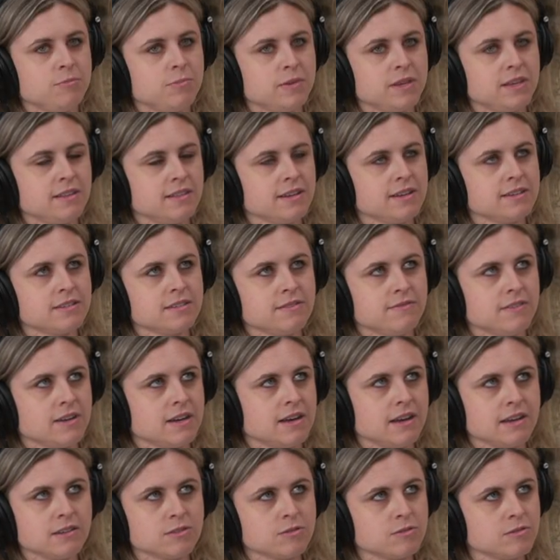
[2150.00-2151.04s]
be less of a
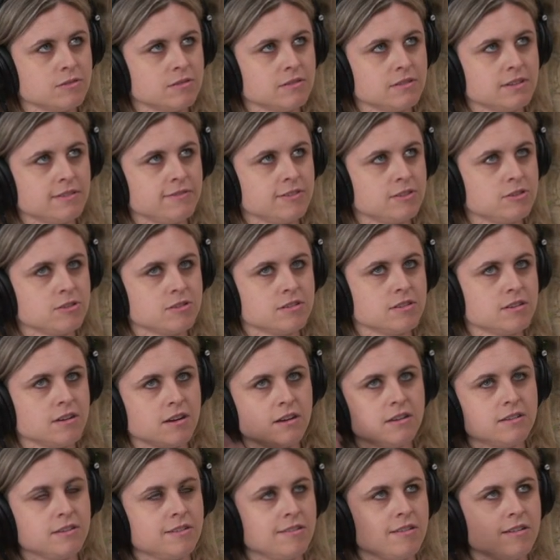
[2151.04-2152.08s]
hassle if it's just
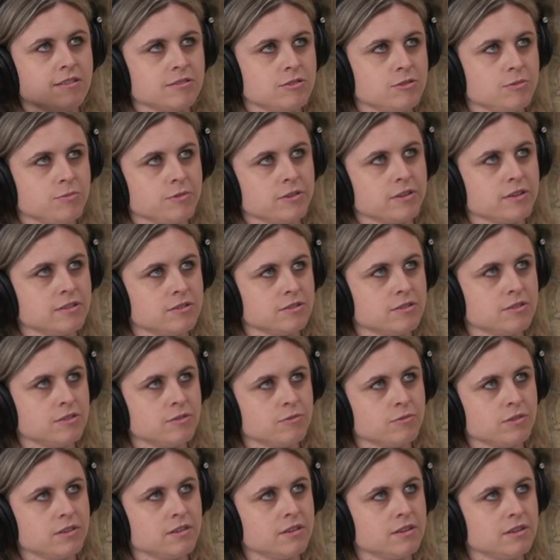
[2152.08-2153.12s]
not, you're not super
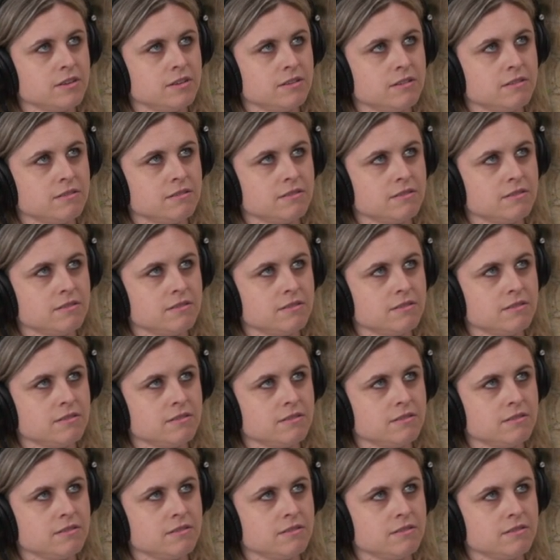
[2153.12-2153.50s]
concerned with it.